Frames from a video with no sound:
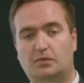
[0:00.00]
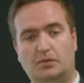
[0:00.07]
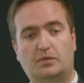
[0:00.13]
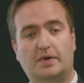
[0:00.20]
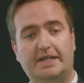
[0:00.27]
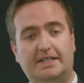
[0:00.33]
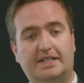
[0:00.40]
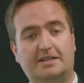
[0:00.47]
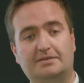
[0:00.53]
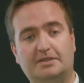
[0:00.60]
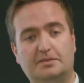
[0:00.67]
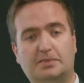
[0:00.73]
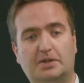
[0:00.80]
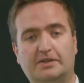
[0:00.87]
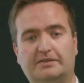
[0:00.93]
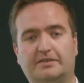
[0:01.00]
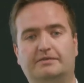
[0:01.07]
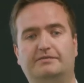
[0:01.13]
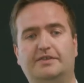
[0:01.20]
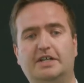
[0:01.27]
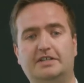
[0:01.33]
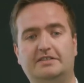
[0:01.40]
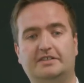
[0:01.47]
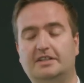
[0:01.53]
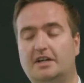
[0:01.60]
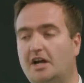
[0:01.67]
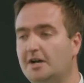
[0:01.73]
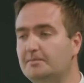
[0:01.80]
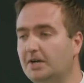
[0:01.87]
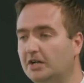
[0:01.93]
when it comes to the point of conversion,
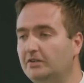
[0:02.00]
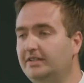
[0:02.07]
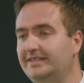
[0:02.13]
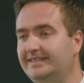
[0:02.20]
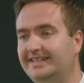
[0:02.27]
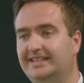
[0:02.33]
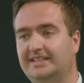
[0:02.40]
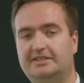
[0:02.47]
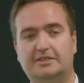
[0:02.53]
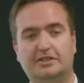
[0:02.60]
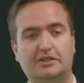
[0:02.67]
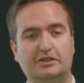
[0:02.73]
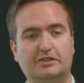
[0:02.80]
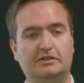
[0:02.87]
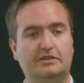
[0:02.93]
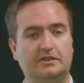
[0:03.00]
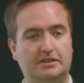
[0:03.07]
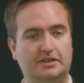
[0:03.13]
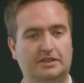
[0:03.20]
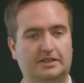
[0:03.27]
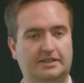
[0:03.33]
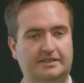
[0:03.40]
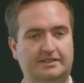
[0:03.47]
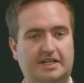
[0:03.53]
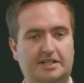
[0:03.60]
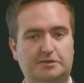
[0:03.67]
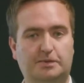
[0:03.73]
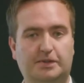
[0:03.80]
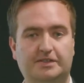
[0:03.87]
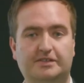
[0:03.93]
I'm only seeing 2
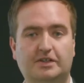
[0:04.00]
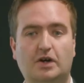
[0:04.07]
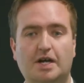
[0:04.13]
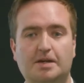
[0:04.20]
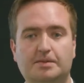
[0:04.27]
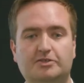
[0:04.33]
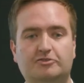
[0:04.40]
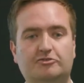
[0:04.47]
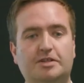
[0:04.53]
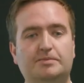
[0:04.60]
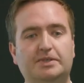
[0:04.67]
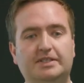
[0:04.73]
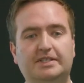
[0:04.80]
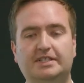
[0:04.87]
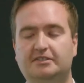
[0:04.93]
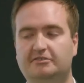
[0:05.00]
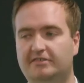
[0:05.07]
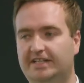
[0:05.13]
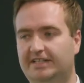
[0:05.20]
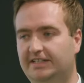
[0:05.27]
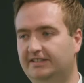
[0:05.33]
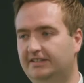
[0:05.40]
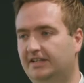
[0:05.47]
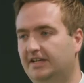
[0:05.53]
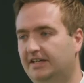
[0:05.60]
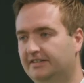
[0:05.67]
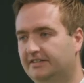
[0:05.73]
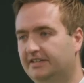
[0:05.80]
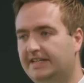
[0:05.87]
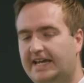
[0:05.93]
touch points. So I'm attributing credit
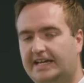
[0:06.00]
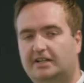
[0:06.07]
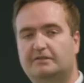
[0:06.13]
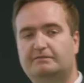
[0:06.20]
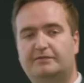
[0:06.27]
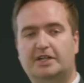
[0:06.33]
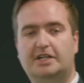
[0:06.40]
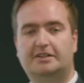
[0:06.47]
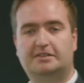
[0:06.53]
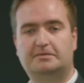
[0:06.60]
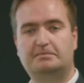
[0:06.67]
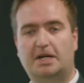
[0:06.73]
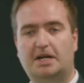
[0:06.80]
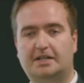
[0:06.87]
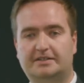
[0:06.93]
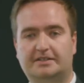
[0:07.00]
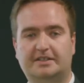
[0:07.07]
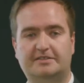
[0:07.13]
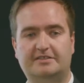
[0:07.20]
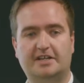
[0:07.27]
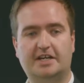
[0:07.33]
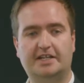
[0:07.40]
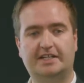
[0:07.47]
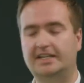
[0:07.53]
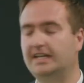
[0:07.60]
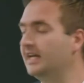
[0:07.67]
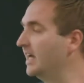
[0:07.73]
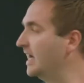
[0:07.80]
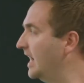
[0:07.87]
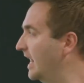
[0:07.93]
to that conversion part of the journey
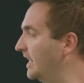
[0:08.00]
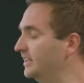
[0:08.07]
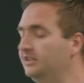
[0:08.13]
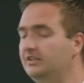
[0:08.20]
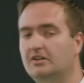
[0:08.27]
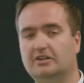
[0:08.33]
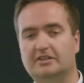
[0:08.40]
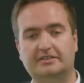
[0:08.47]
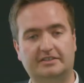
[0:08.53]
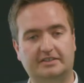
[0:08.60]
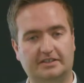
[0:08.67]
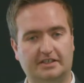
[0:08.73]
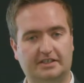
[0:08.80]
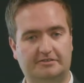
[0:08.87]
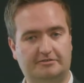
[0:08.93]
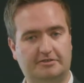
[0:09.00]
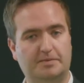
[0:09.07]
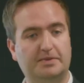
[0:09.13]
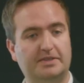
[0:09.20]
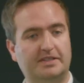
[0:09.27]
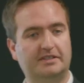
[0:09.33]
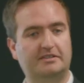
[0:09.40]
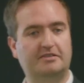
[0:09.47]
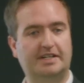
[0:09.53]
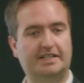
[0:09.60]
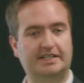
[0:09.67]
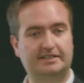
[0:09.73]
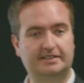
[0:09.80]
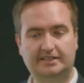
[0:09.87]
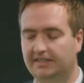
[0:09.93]
and not attributing
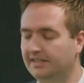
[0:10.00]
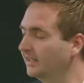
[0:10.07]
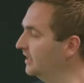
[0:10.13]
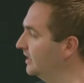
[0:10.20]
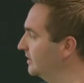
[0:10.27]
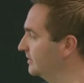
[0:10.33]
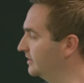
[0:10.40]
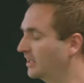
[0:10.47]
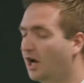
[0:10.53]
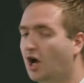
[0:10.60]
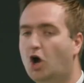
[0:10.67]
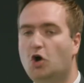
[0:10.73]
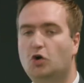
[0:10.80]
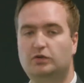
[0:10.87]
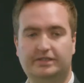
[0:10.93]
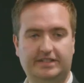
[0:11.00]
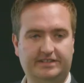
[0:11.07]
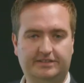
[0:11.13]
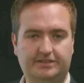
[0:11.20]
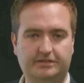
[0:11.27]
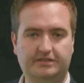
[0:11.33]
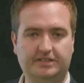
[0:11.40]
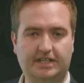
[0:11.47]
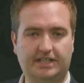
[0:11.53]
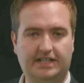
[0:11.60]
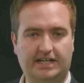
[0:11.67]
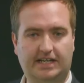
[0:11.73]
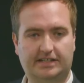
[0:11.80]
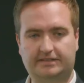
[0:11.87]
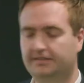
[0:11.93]
credit to the whole digital journey
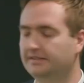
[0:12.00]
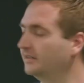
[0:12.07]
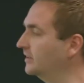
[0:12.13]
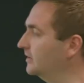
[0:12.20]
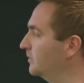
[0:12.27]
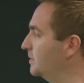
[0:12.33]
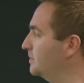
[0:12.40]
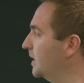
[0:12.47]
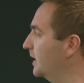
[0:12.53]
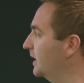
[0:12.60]
as we might